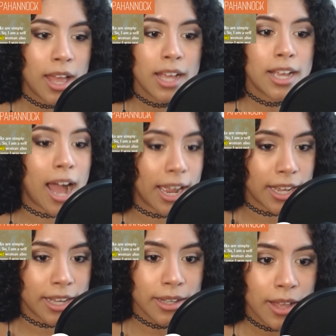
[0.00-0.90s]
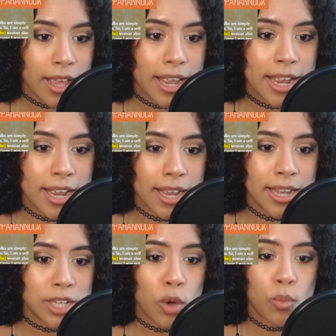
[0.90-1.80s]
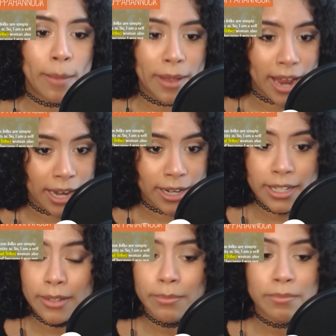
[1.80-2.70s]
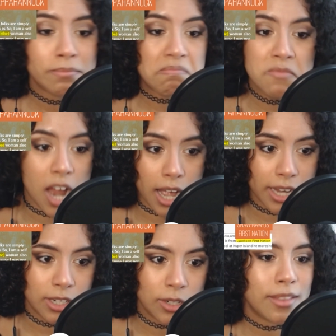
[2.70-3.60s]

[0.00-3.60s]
Kaya is Rappahannock, not Inuk.